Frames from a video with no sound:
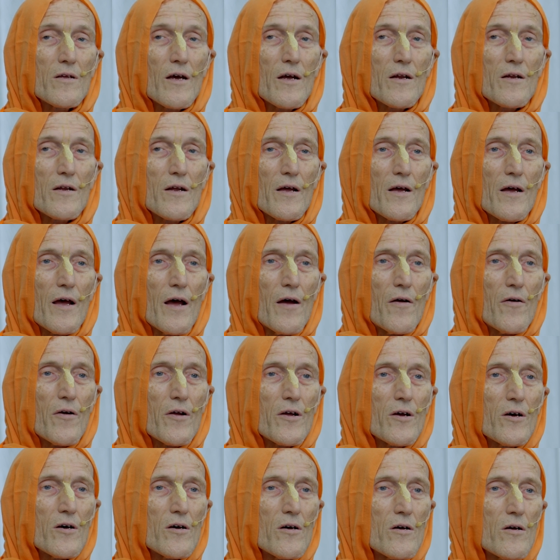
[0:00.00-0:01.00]
that
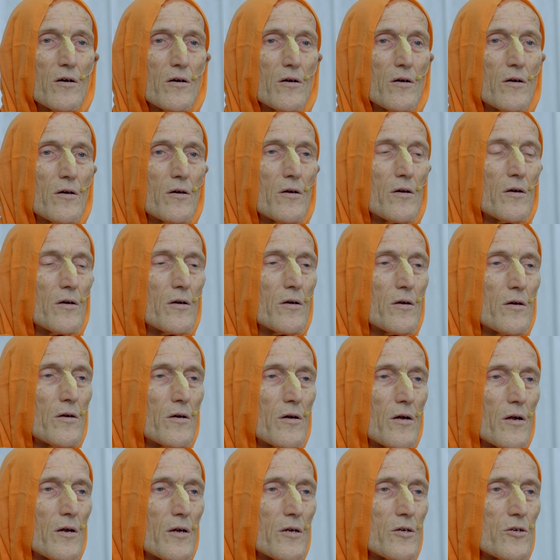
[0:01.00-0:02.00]
area,
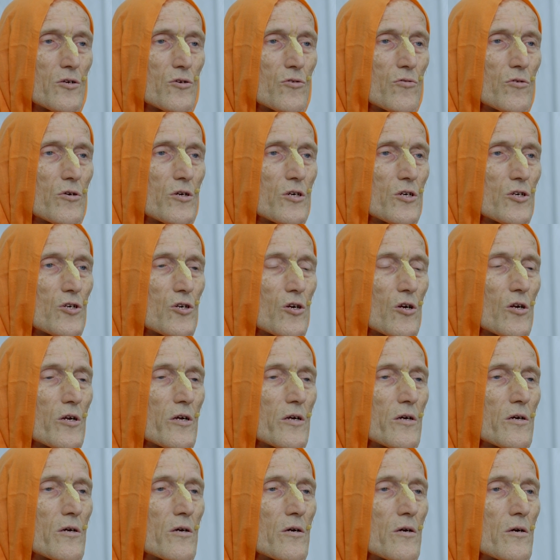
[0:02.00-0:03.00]
at least
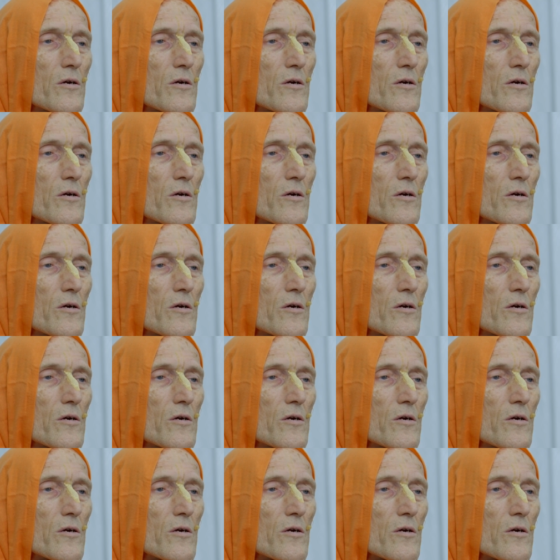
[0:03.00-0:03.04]
traditionally.